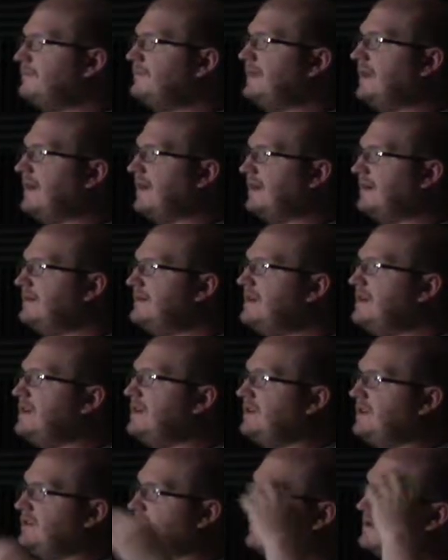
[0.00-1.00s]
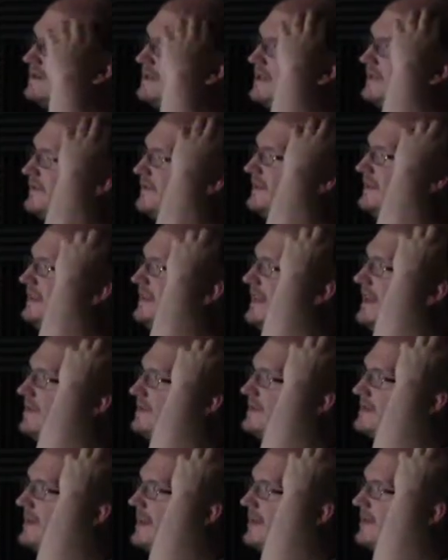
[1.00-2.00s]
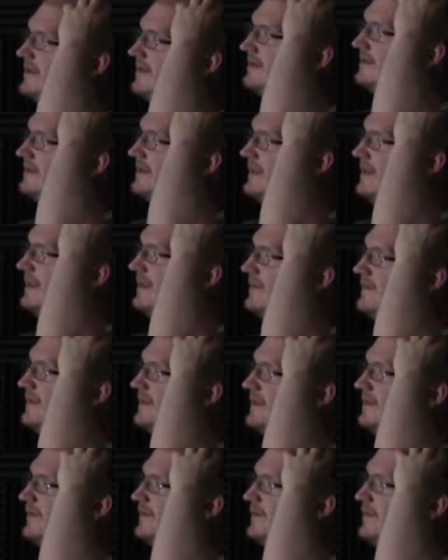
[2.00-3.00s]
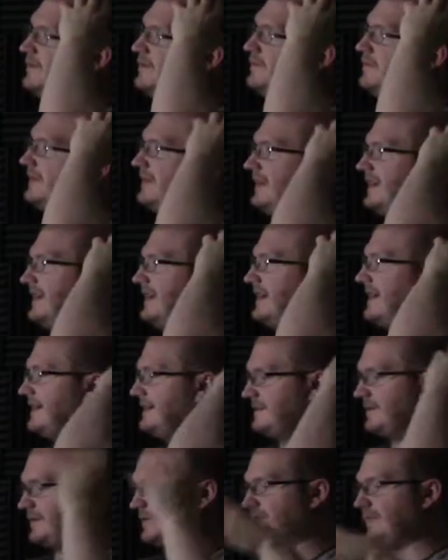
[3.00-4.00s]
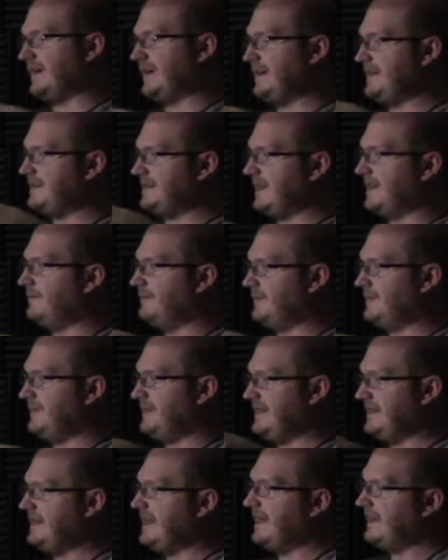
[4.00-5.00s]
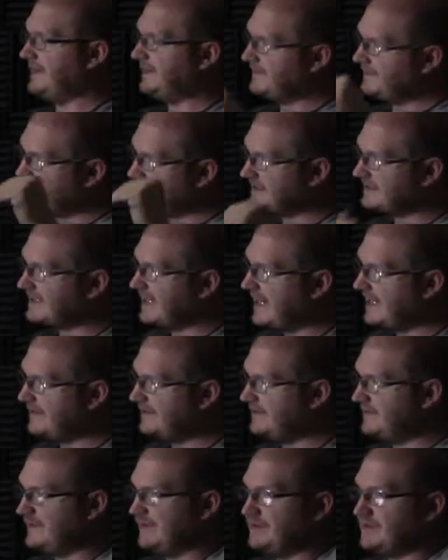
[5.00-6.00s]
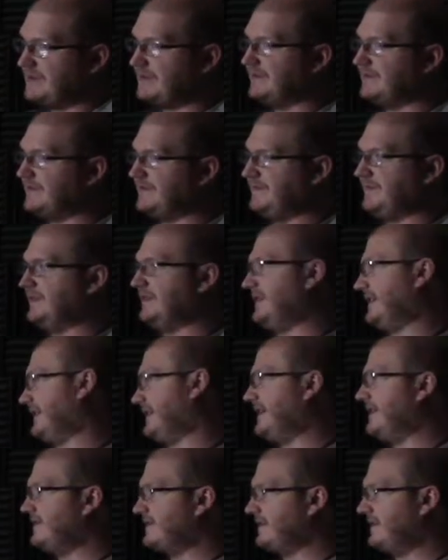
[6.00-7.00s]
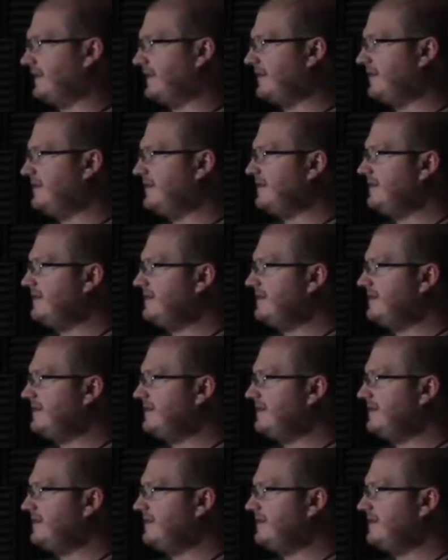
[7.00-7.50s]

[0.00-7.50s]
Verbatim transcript: Yeah, you are um, definitely an outsider. Yeah. Even if you play as a race that would be native to Skyrim, you mm-hmm. still feel like an outsider.